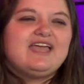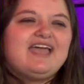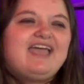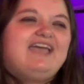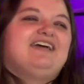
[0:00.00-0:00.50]

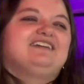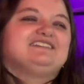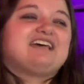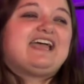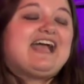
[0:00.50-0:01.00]

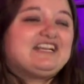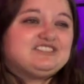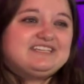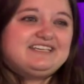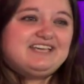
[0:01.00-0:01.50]
And I
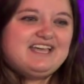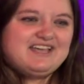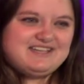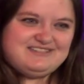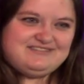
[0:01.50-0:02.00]
actually
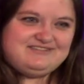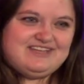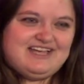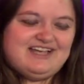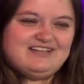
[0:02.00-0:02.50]

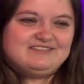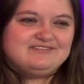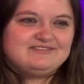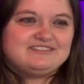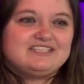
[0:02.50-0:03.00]

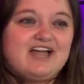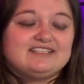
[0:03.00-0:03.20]
got